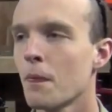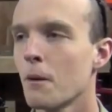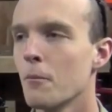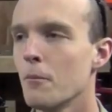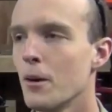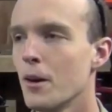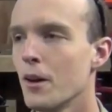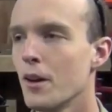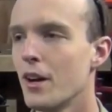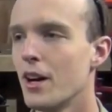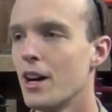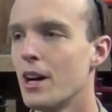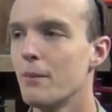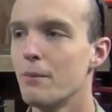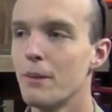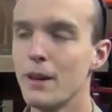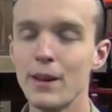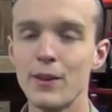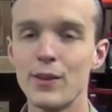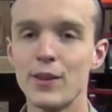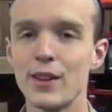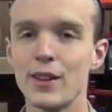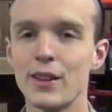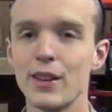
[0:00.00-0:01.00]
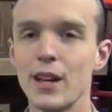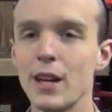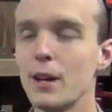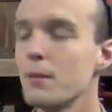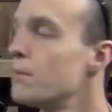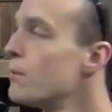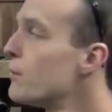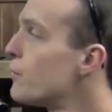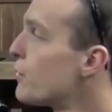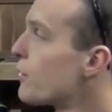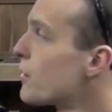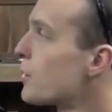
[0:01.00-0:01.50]
but uh, basically
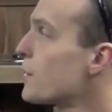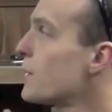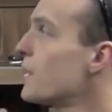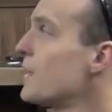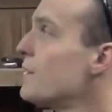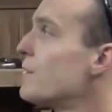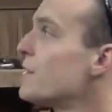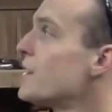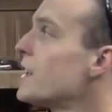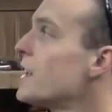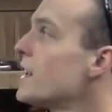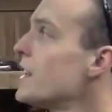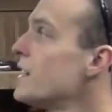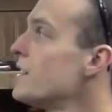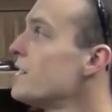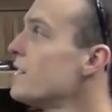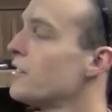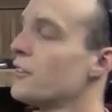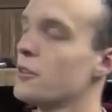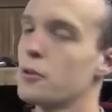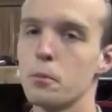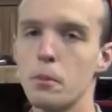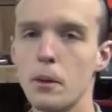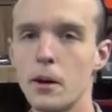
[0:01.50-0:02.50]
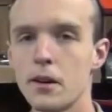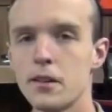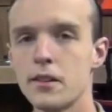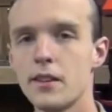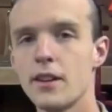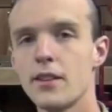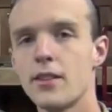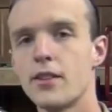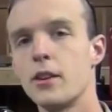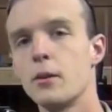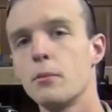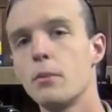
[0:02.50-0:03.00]
before we even get into the spark
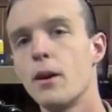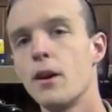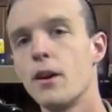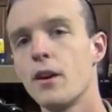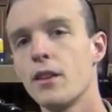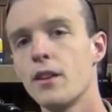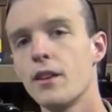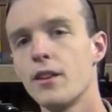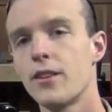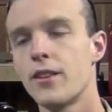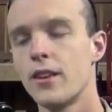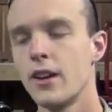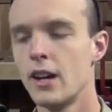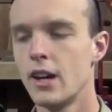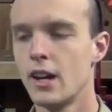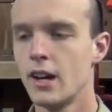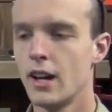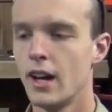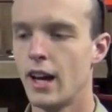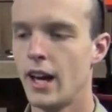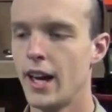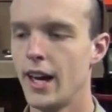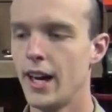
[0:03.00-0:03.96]
testing part of this